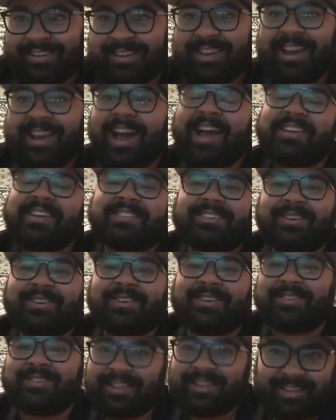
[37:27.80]
I still
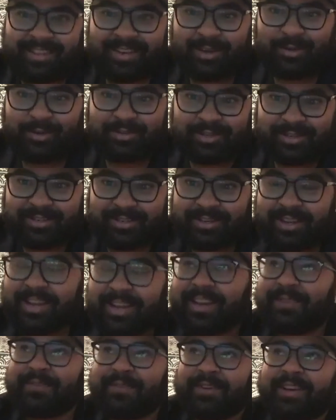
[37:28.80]
say thank you,
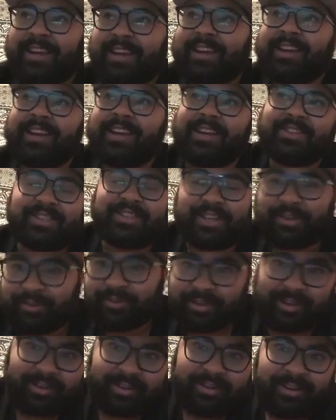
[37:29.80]
Cincinnati, for taking AJ
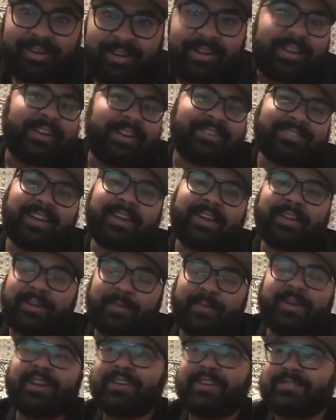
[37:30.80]
Green. He's a
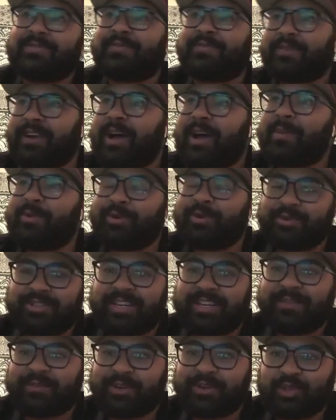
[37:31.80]
phenomenal
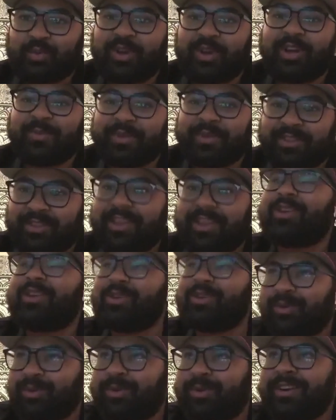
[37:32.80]
receiver as well, but thank
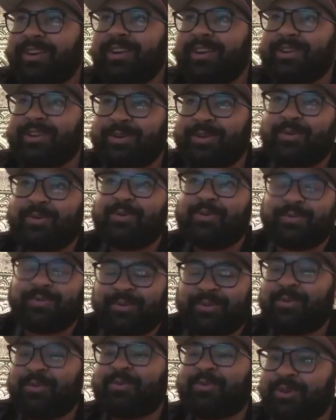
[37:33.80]
you. You
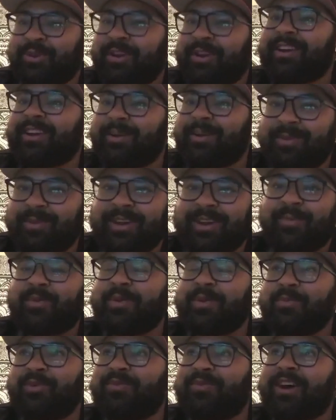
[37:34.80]
took him, and we
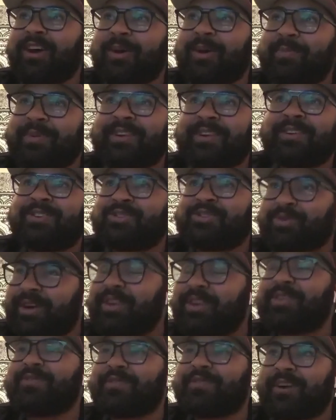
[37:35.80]
moved up and
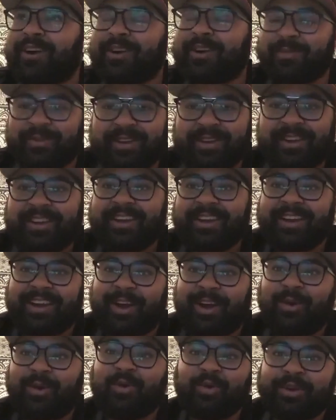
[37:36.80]
traded the farm. We
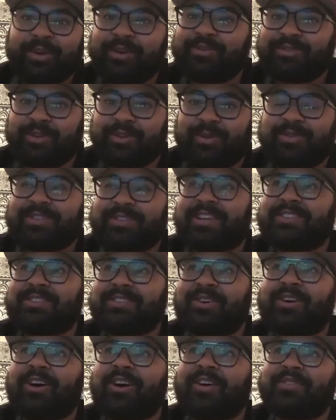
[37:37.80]
got Julio Jones. That's
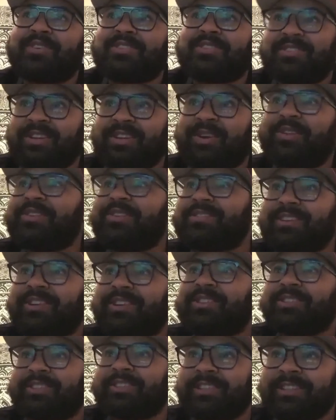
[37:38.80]
still called the steal of the
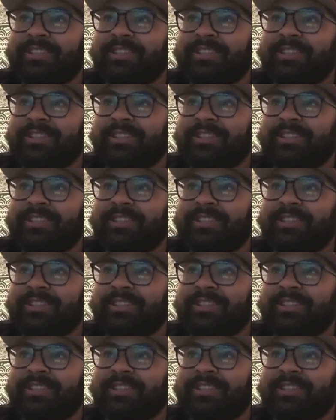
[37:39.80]
century.